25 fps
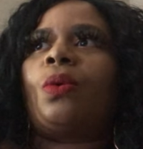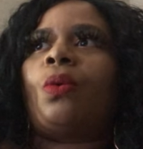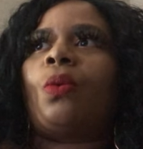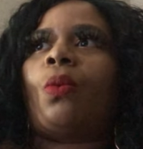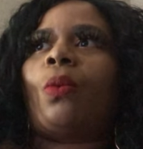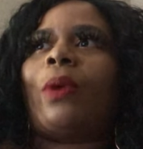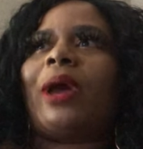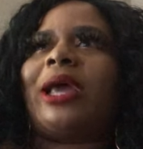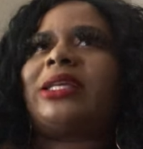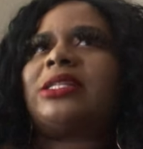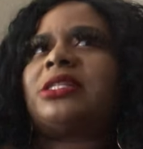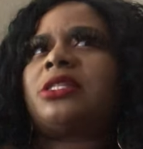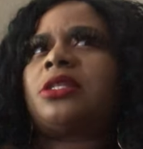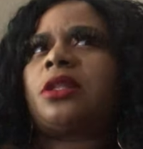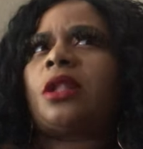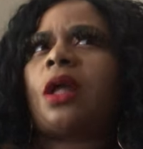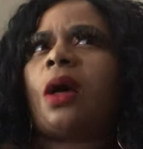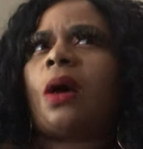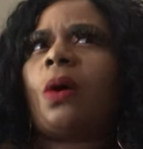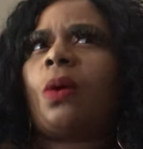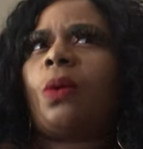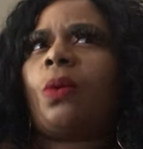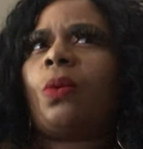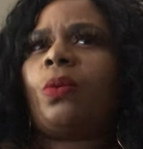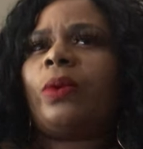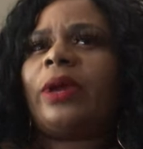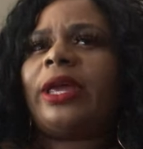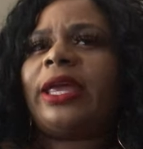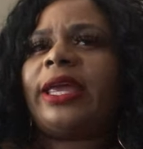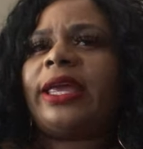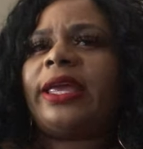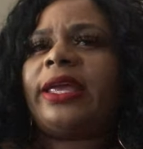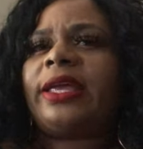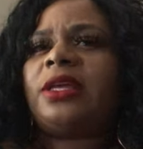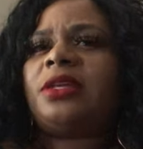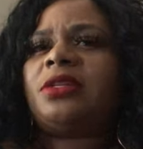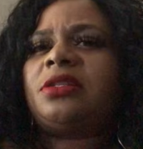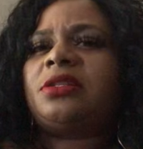Waist Long
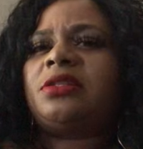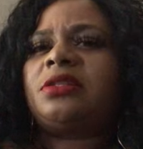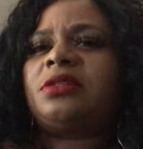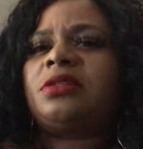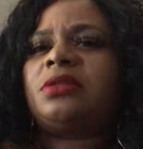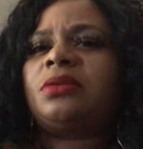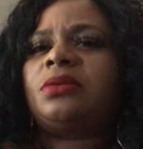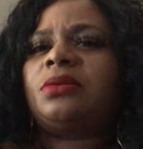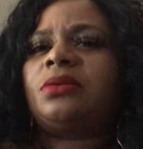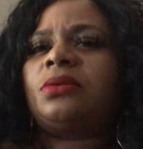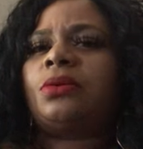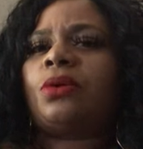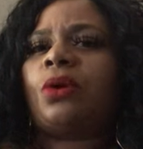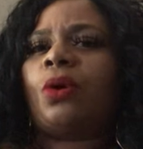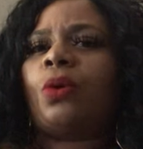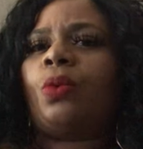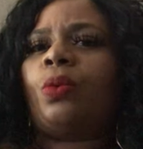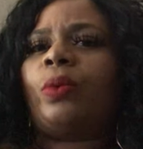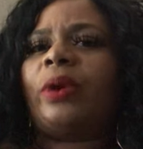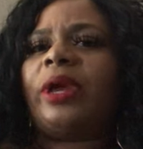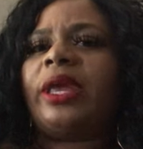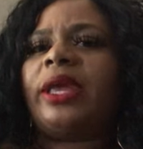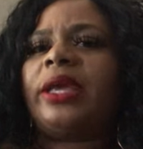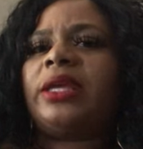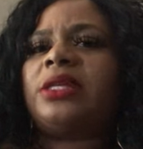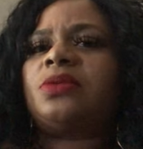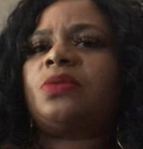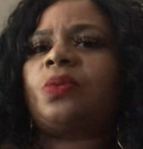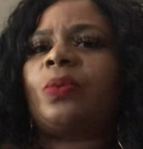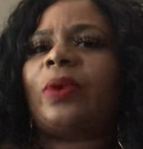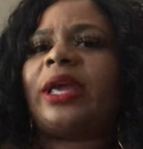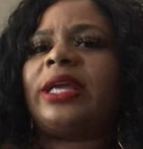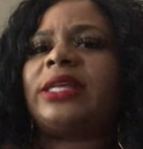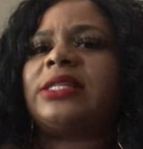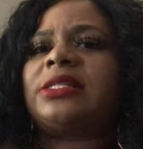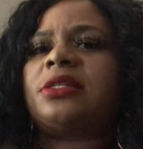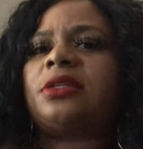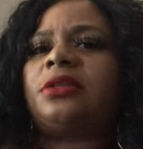Wigs or Wigs
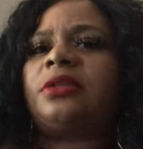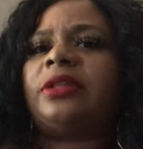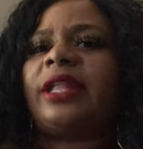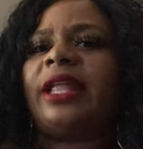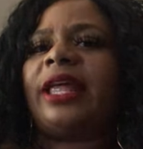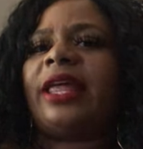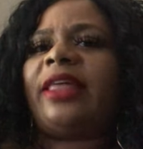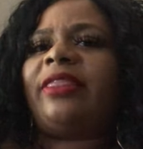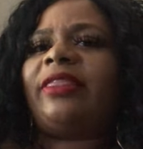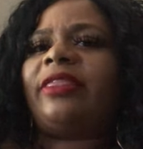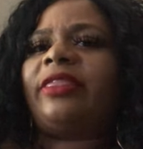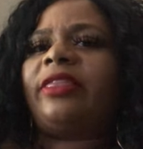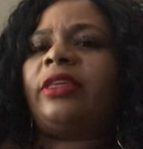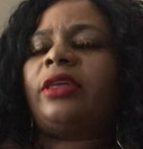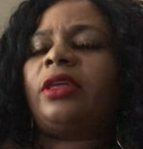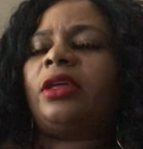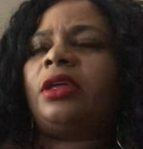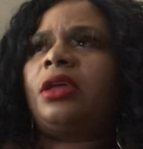Waist Length.